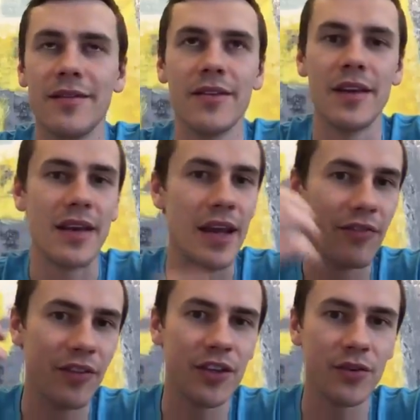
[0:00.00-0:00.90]
and
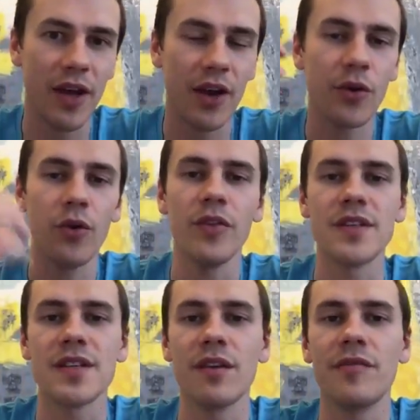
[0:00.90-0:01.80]
definitely do not hold
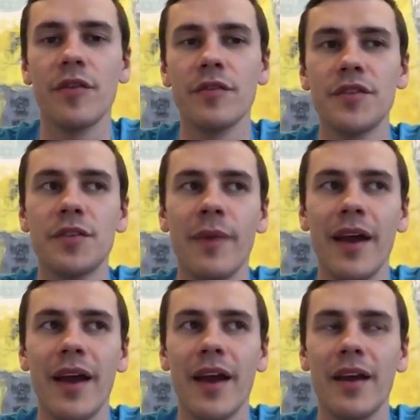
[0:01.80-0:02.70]
the cell phone to my
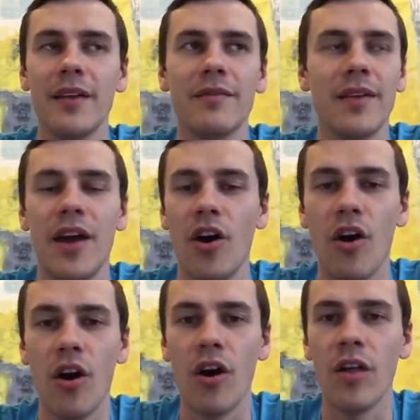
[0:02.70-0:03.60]
head at
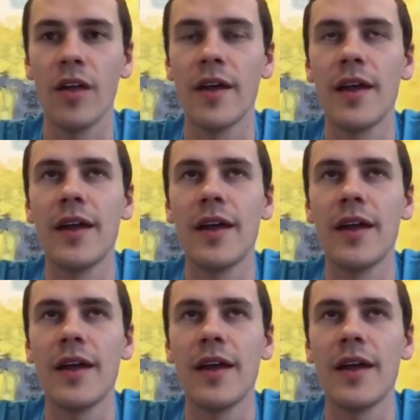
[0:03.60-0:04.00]
all.